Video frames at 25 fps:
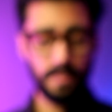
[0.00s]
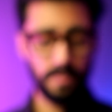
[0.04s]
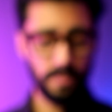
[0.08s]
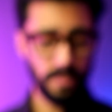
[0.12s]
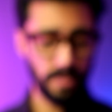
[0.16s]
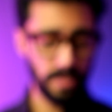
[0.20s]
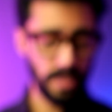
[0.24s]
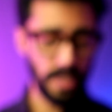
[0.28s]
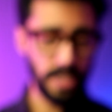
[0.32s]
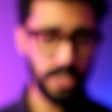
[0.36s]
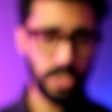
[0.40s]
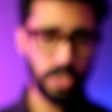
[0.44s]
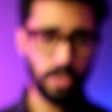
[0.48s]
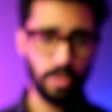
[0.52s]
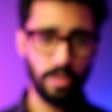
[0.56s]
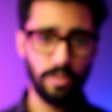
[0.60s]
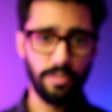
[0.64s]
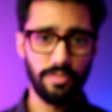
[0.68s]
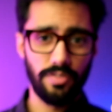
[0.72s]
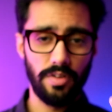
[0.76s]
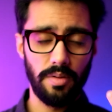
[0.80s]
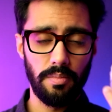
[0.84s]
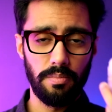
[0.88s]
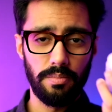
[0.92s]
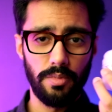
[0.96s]
The nature
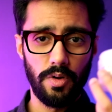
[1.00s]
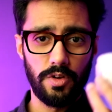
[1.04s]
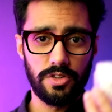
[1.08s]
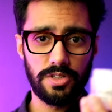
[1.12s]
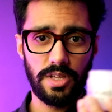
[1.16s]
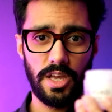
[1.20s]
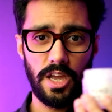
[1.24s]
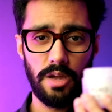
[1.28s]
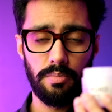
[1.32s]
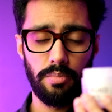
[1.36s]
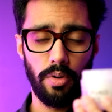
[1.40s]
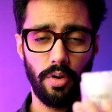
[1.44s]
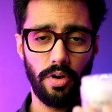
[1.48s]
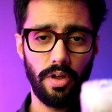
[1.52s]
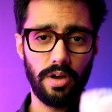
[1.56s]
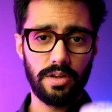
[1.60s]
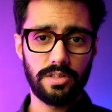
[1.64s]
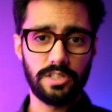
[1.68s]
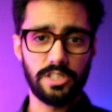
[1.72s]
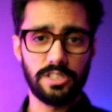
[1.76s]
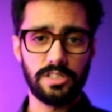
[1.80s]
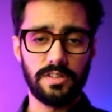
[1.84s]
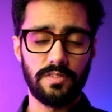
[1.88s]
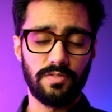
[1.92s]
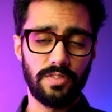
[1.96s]
of most hair
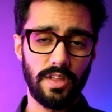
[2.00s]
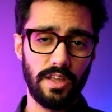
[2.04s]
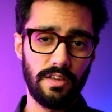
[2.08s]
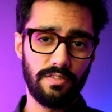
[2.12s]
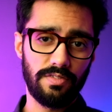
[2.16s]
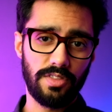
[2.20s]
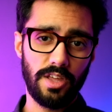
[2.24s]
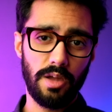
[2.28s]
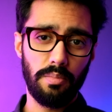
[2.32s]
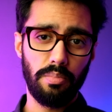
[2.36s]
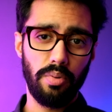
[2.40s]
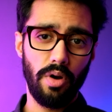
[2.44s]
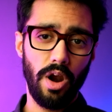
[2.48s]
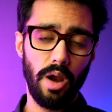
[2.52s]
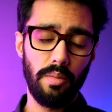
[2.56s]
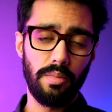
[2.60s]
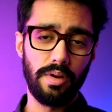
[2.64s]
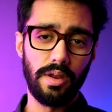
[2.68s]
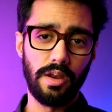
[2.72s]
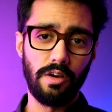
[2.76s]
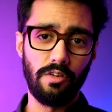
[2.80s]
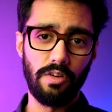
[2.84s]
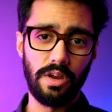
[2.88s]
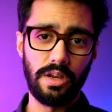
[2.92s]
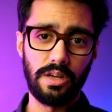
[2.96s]
products is if, if, their
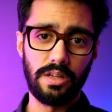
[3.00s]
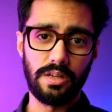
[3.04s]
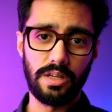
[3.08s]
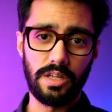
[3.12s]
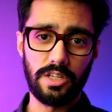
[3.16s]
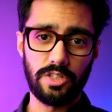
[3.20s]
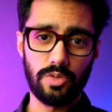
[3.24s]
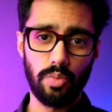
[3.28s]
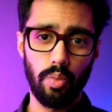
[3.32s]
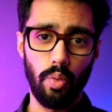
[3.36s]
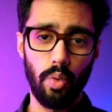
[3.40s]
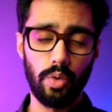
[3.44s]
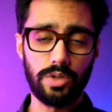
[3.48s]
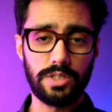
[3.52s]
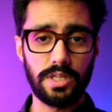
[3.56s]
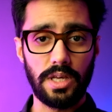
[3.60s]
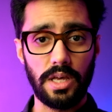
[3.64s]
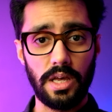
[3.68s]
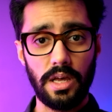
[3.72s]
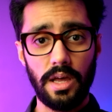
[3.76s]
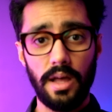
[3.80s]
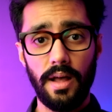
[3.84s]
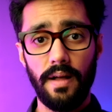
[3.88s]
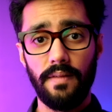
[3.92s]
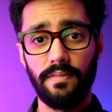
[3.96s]
primary ingredient is
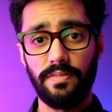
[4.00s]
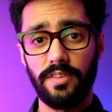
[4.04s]
water,